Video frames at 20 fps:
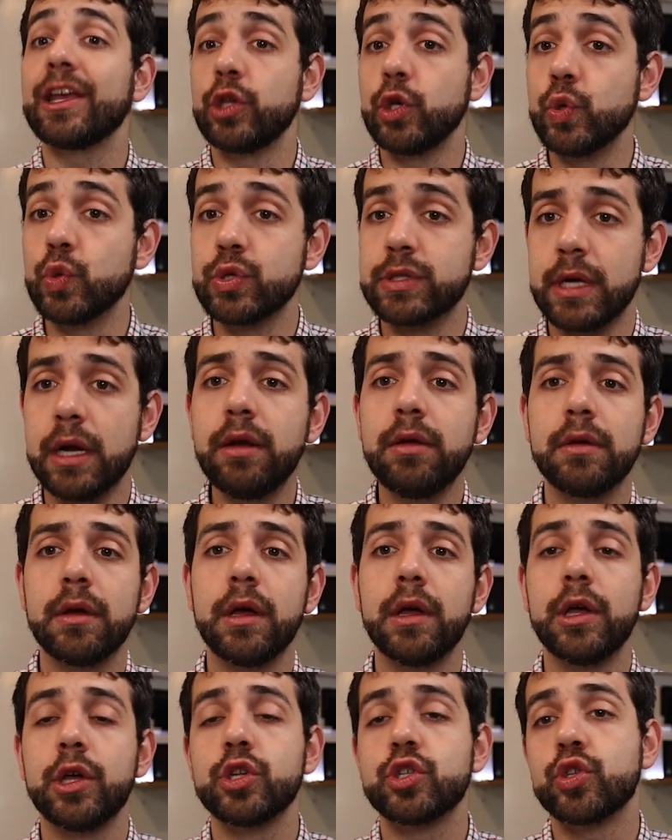a user,
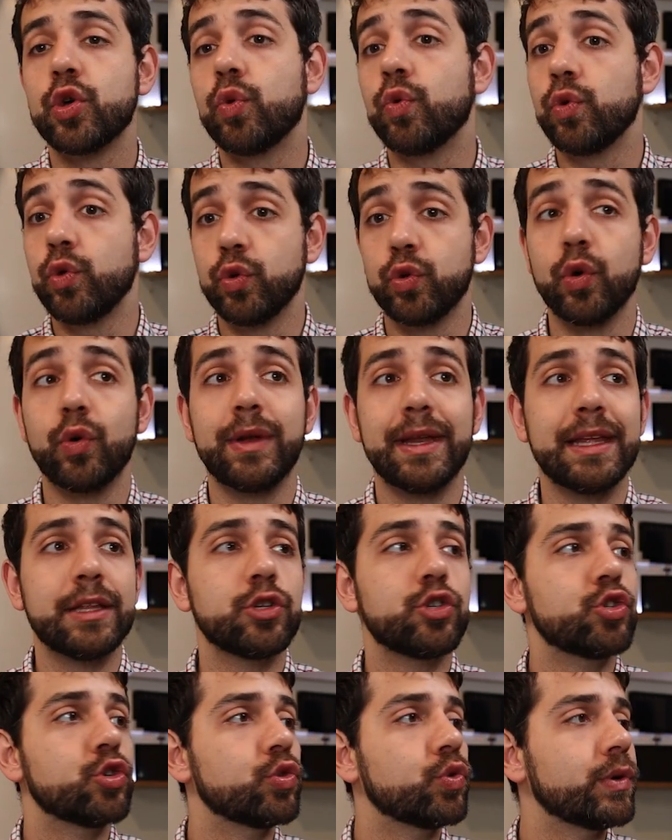so you don't
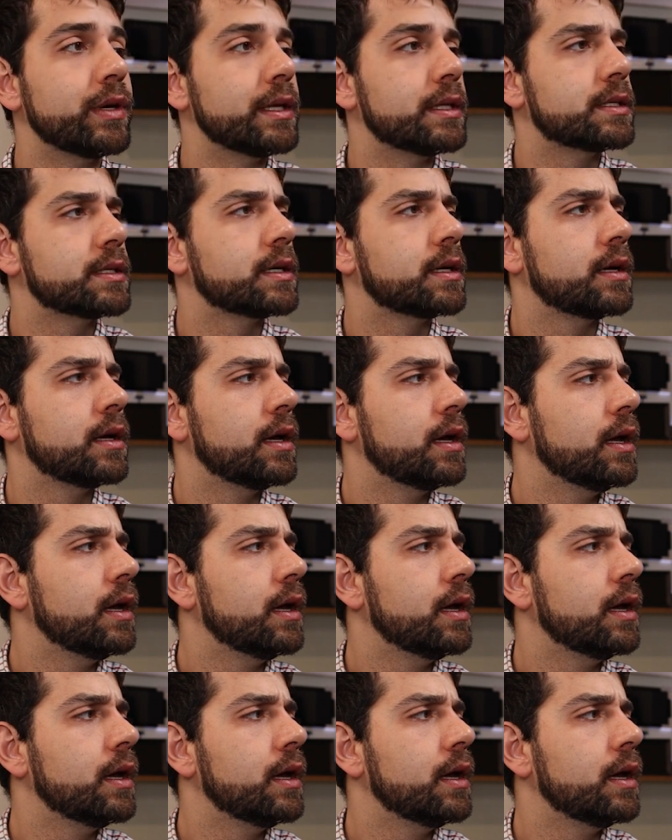need to do it.